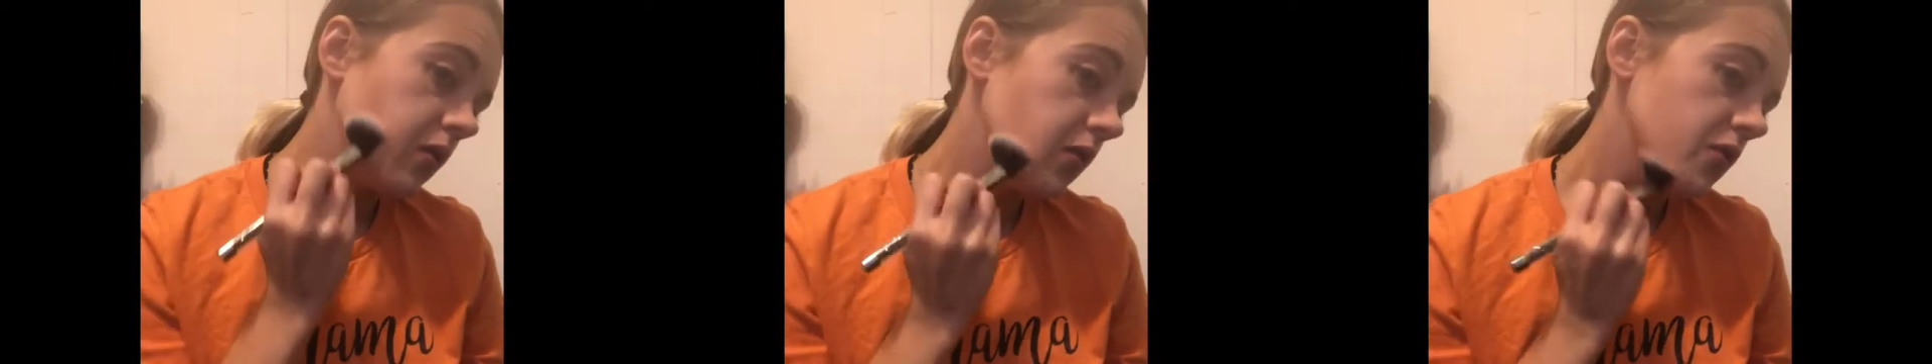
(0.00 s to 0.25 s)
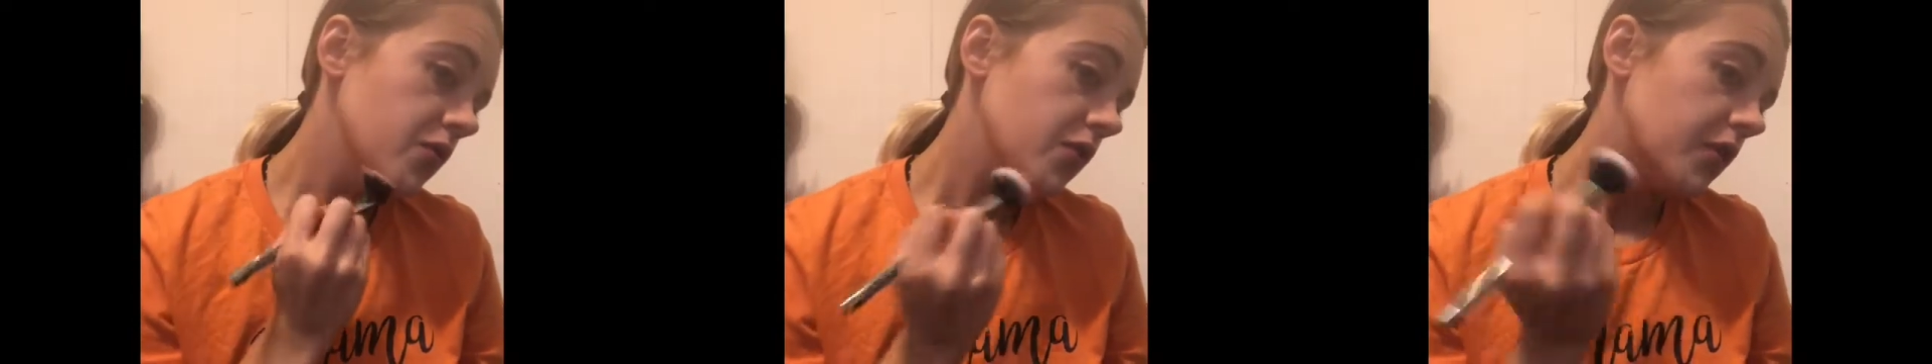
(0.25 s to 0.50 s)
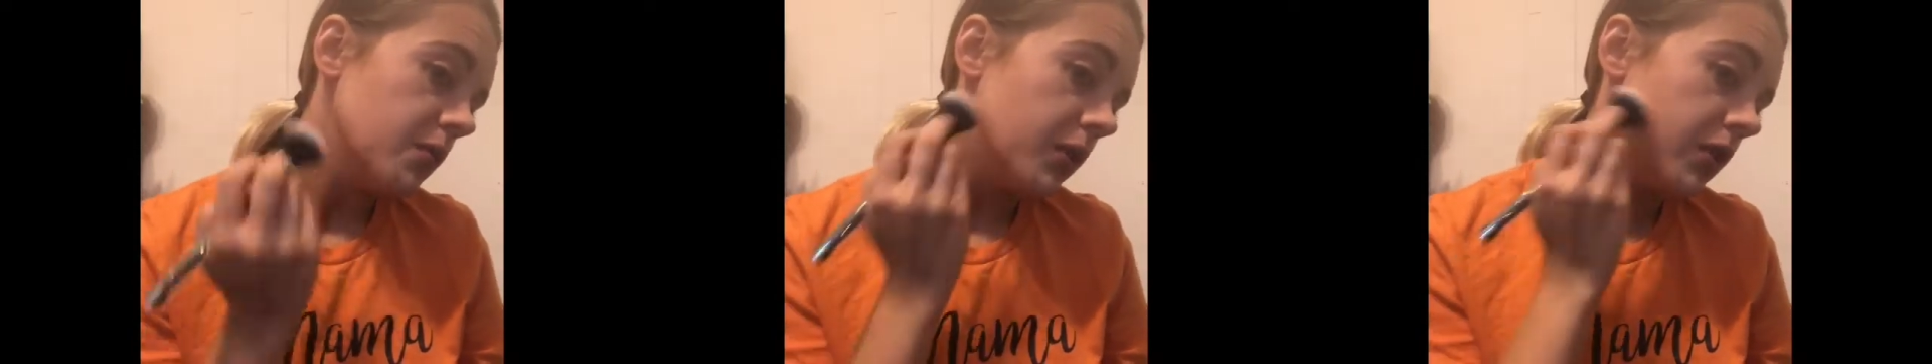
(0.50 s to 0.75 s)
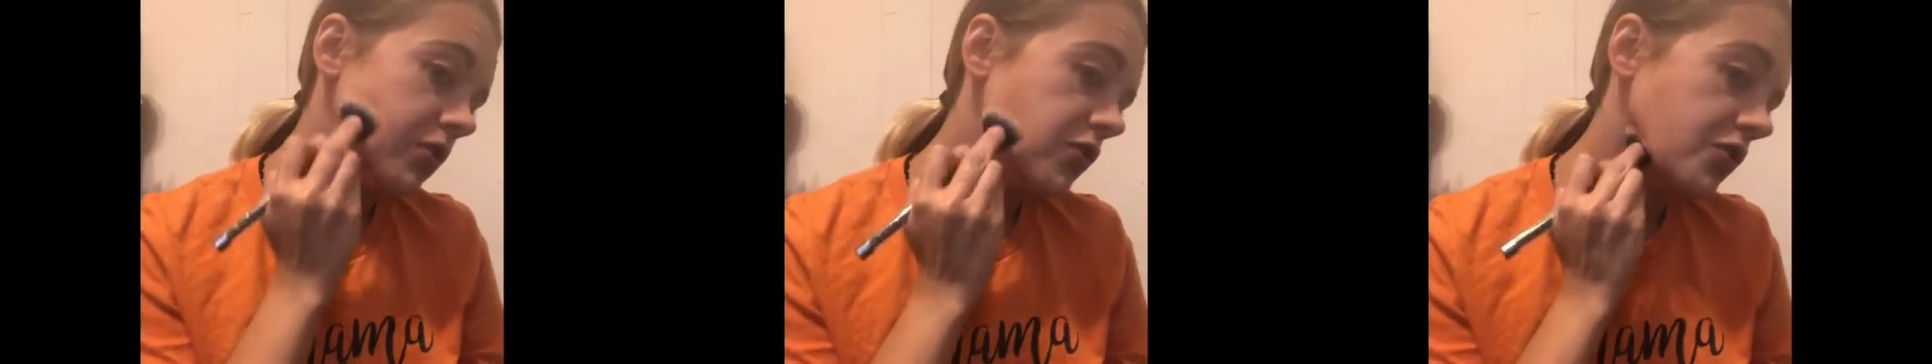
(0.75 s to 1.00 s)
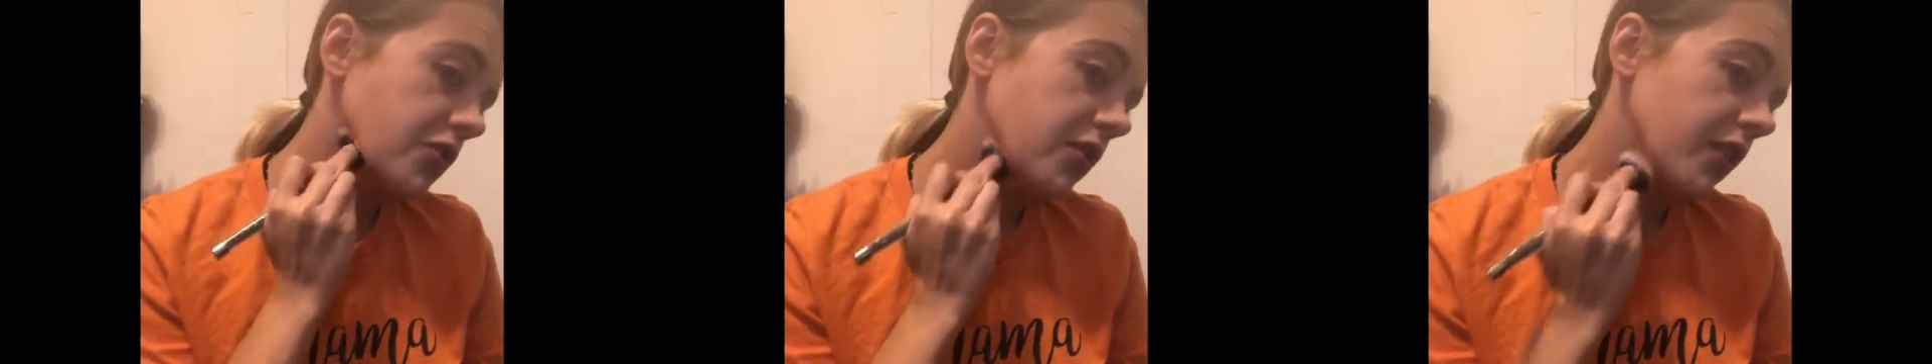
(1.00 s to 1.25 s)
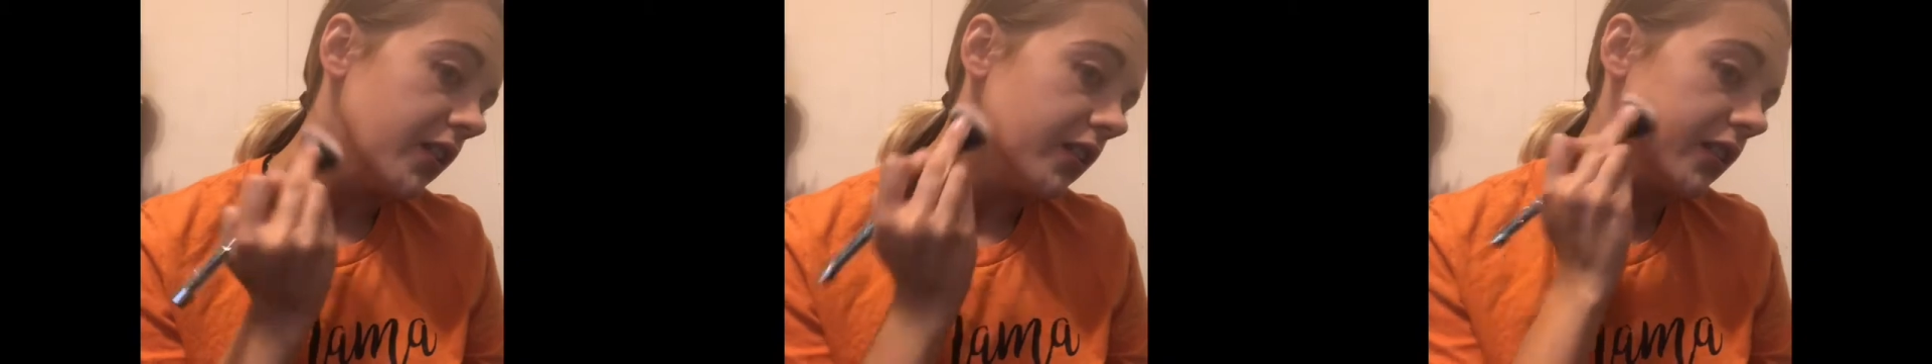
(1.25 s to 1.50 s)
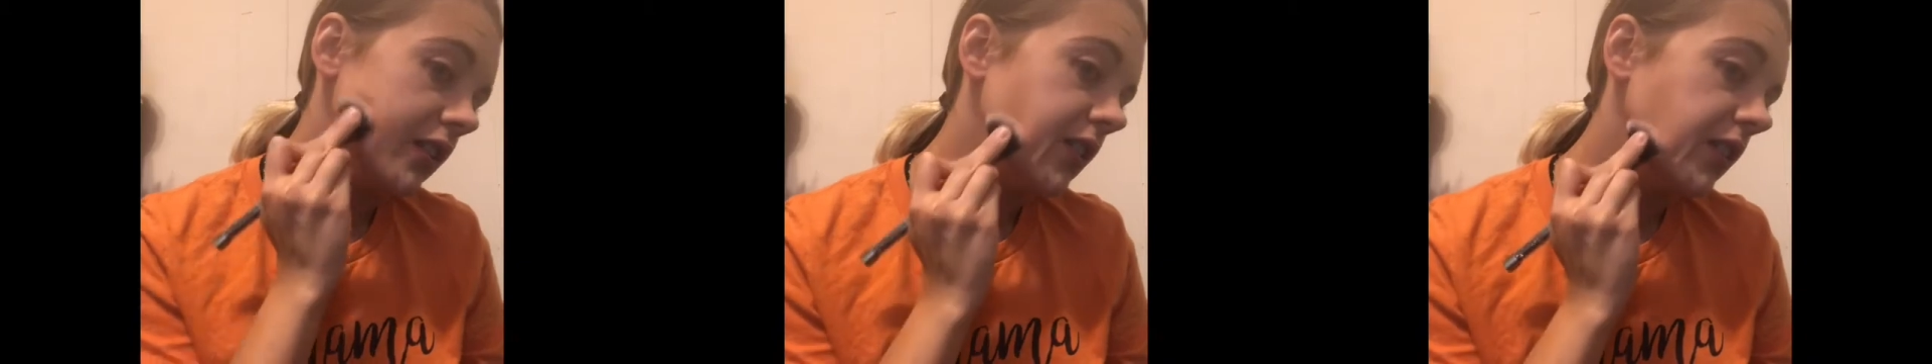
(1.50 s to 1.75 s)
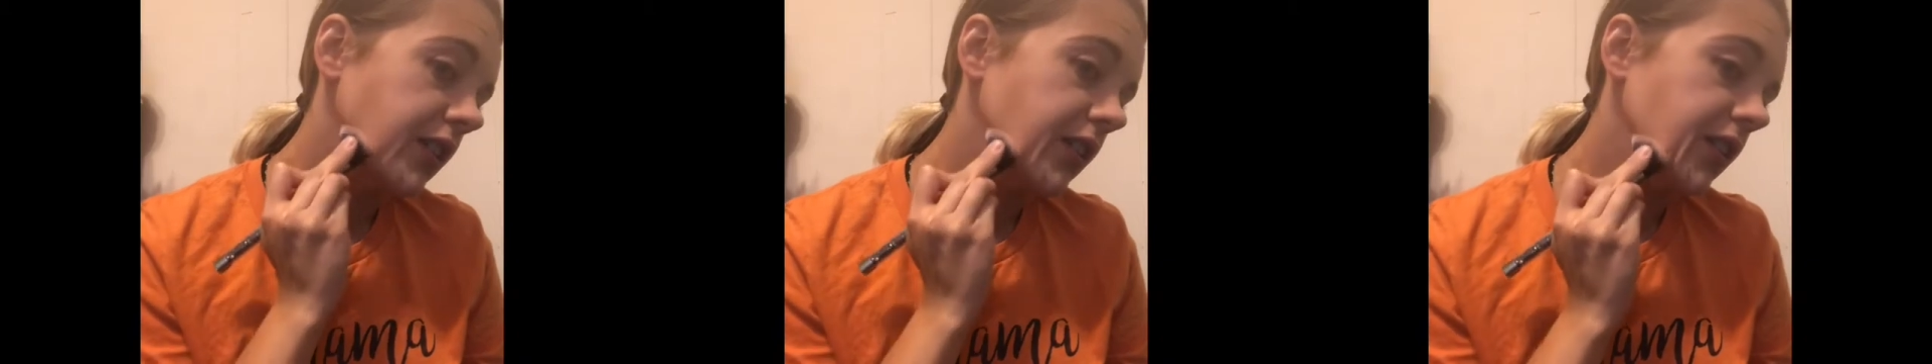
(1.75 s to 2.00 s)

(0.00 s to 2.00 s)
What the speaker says: Try to make sure that didn't like